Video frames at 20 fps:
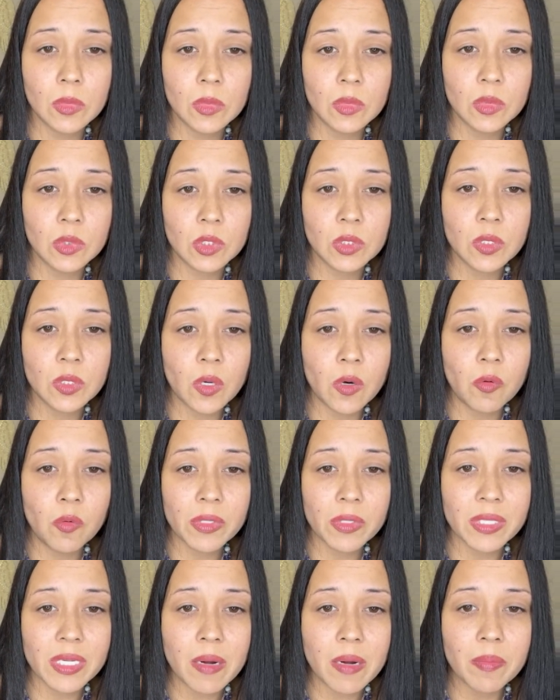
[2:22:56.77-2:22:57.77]
so
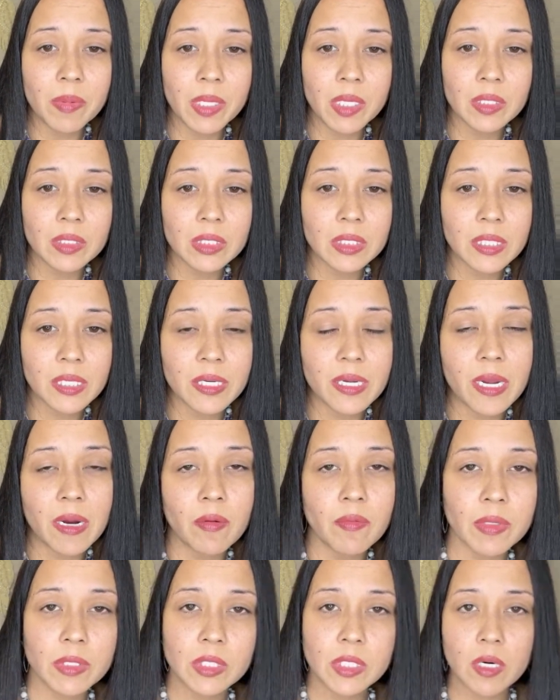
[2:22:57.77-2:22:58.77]
with that being said,
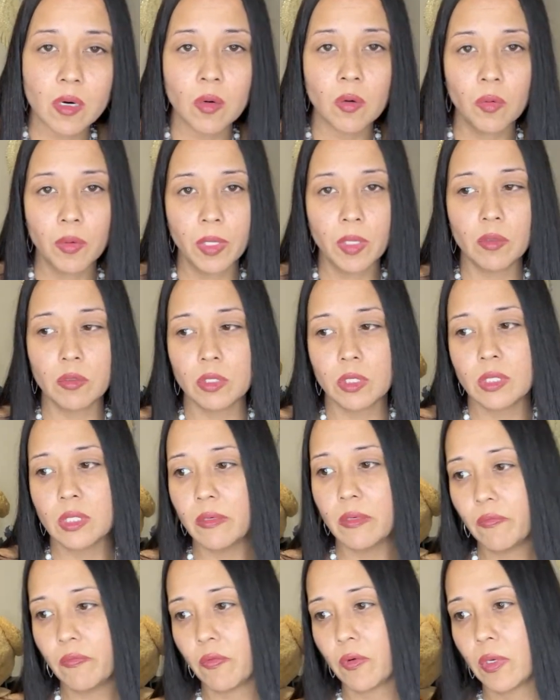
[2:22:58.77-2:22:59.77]
every tarot reader is
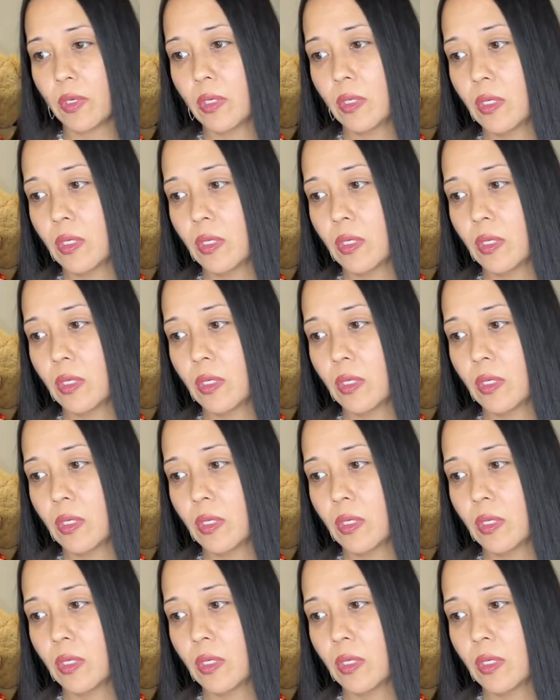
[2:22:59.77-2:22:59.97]
different.